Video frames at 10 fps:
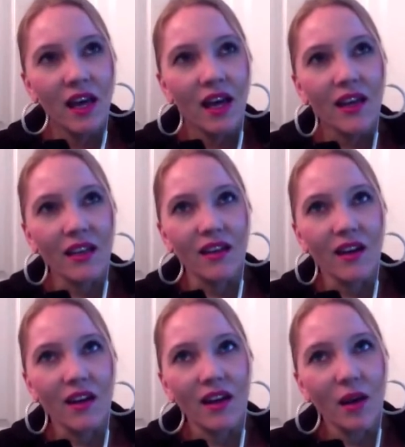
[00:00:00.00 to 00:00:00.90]
And
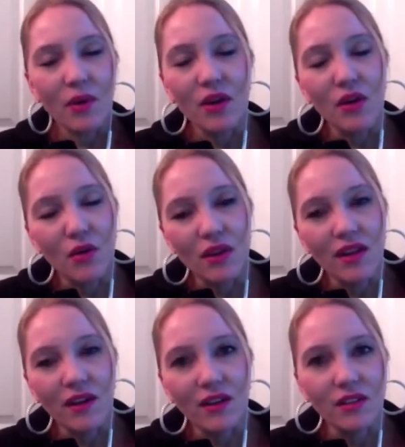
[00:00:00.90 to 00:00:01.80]
I put a note in
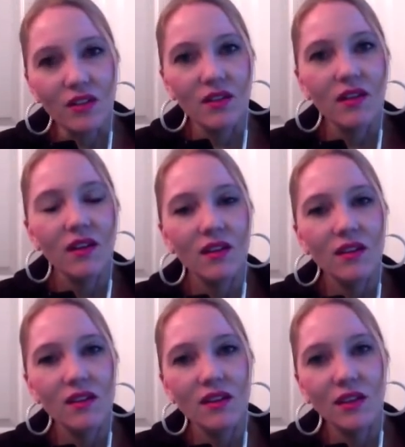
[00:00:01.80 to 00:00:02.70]
there and,
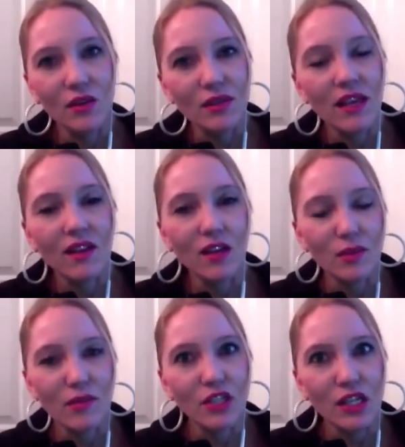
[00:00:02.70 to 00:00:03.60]
said I lost
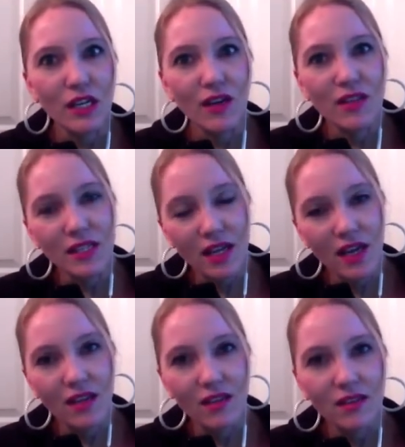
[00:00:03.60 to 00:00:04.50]
my virginity on this
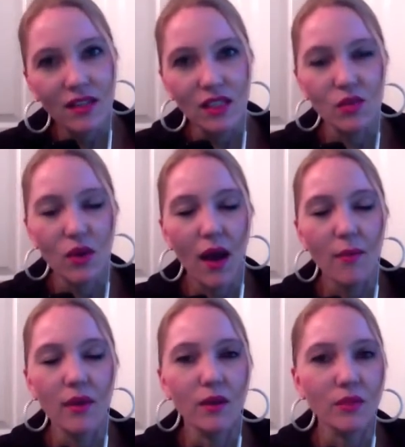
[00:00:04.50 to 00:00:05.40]
date and this is what
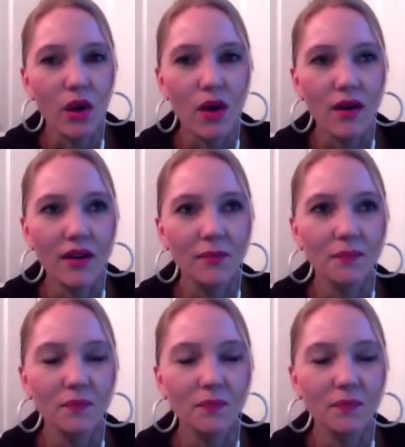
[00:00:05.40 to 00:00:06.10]
happened. I'm sorry.